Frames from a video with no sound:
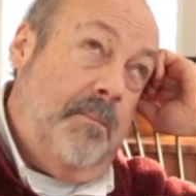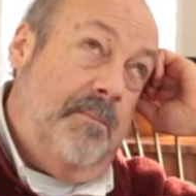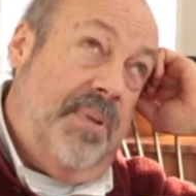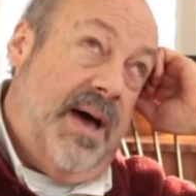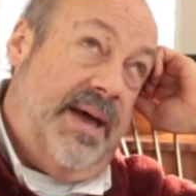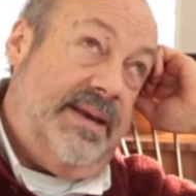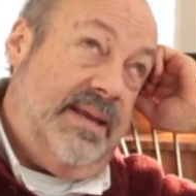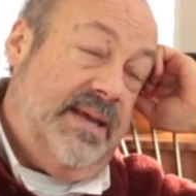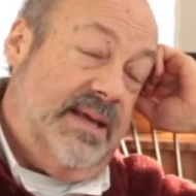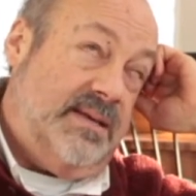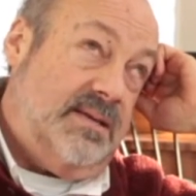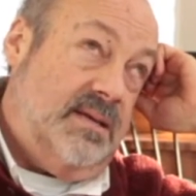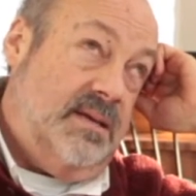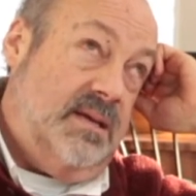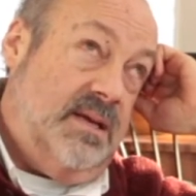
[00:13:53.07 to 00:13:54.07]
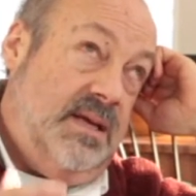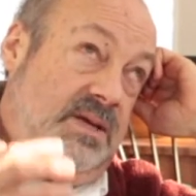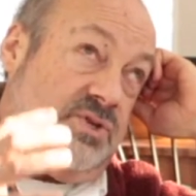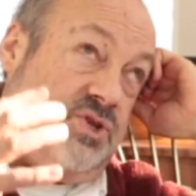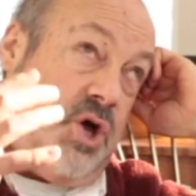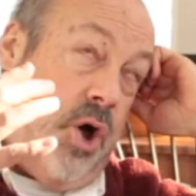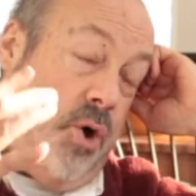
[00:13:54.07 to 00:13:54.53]
but
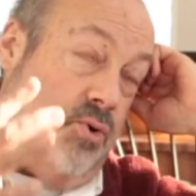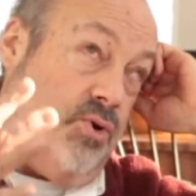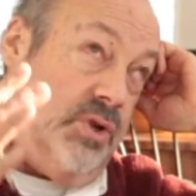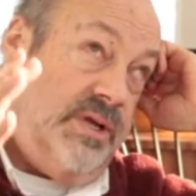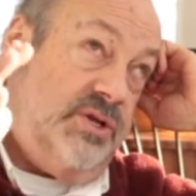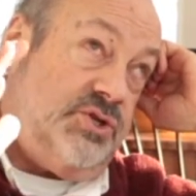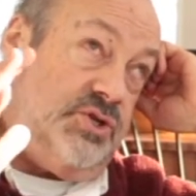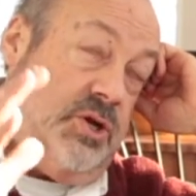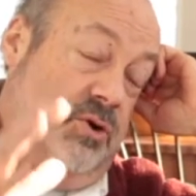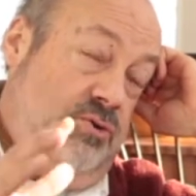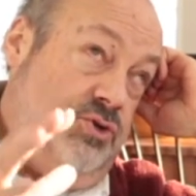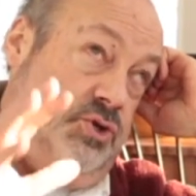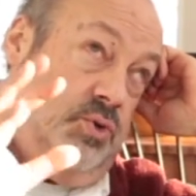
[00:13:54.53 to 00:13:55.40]
it totally showed